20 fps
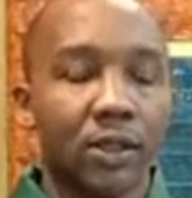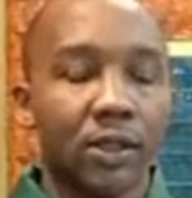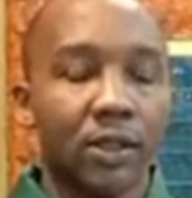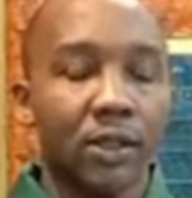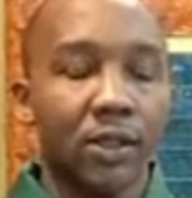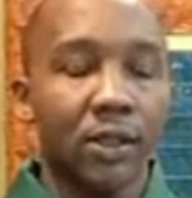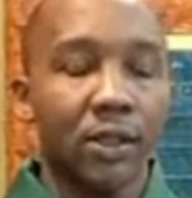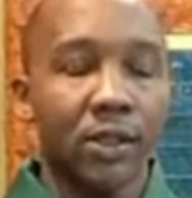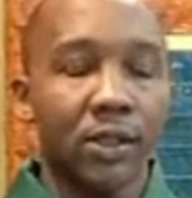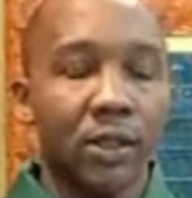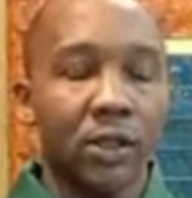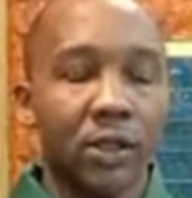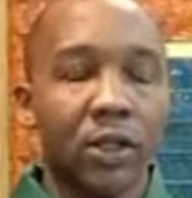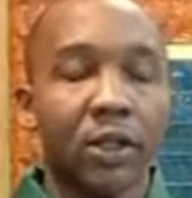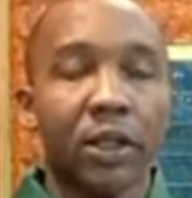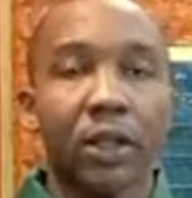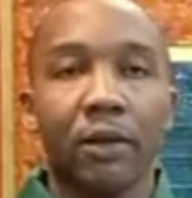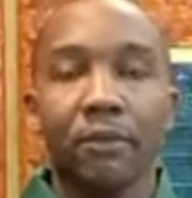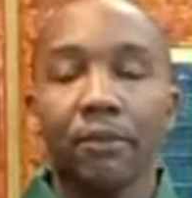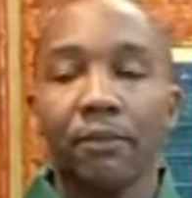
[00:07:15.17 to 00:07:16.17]
teaching
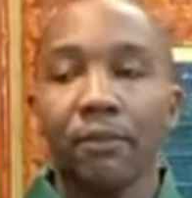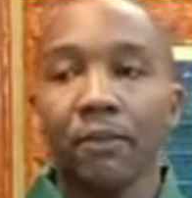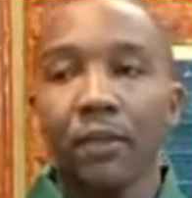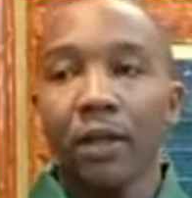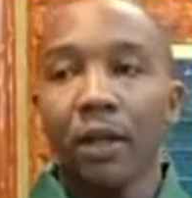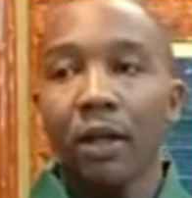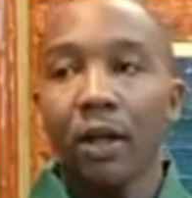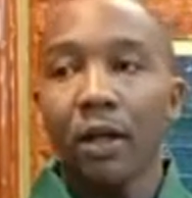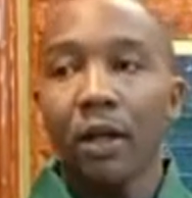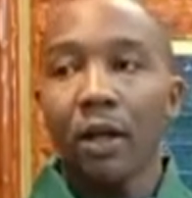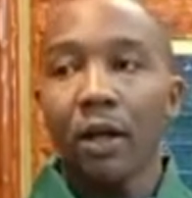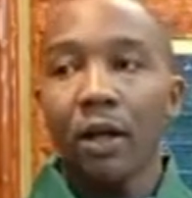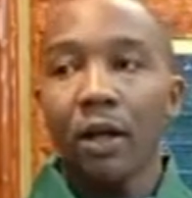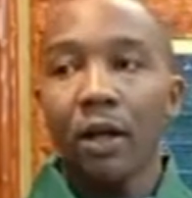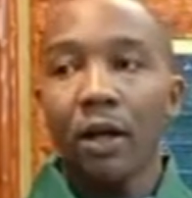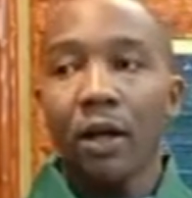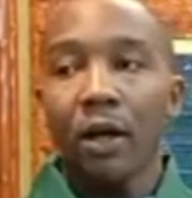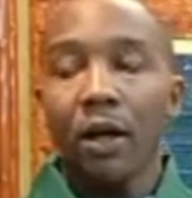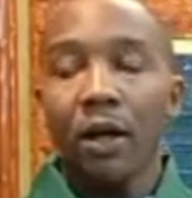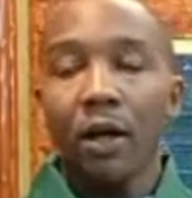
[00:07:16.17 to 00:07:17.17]
them.
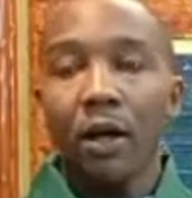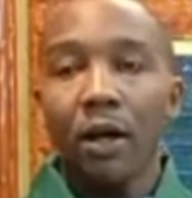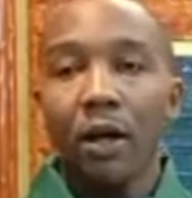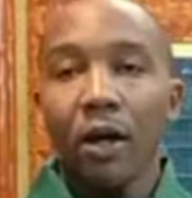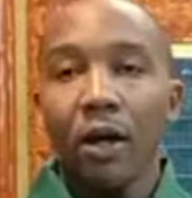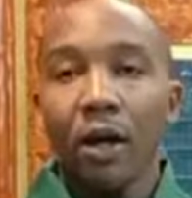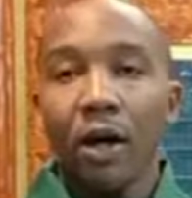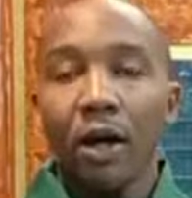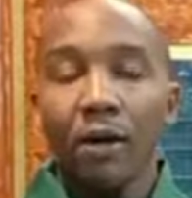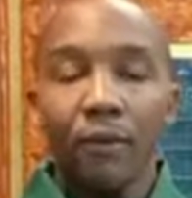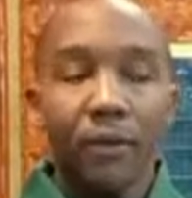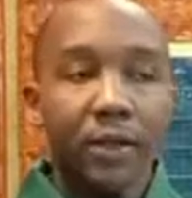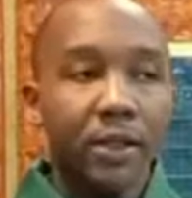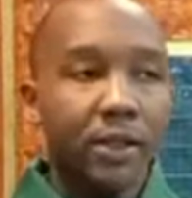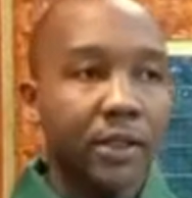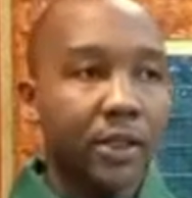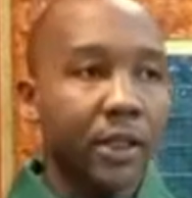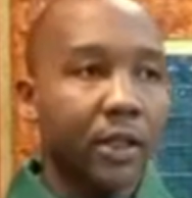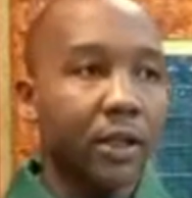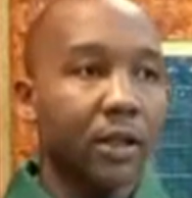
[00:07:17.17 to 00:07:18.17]
Are we
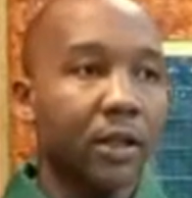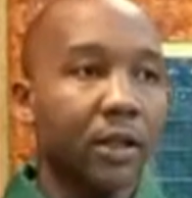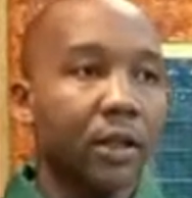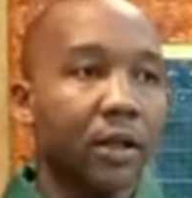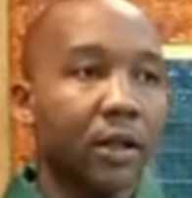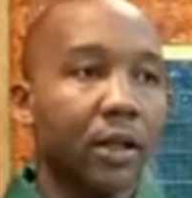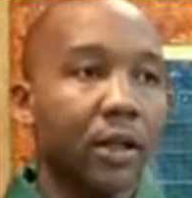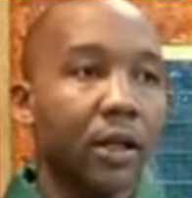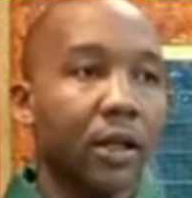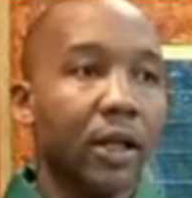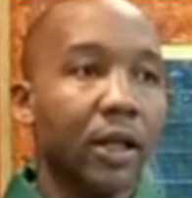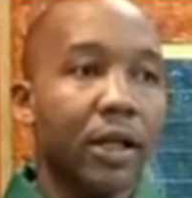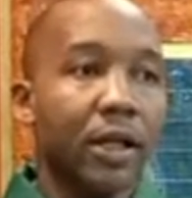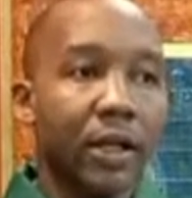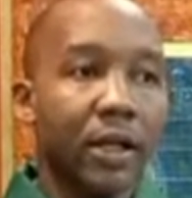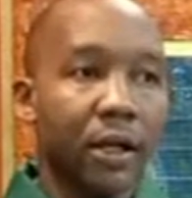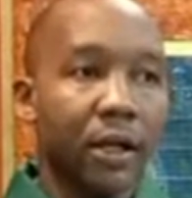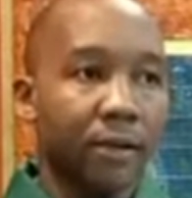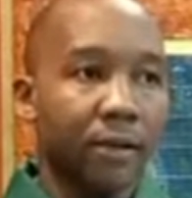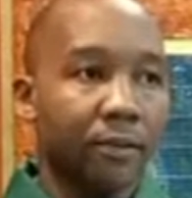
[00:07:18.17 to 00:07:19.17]
still
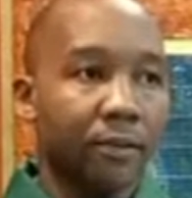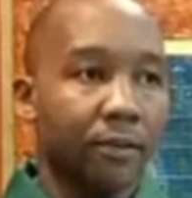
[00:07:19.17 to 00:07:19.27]
eager?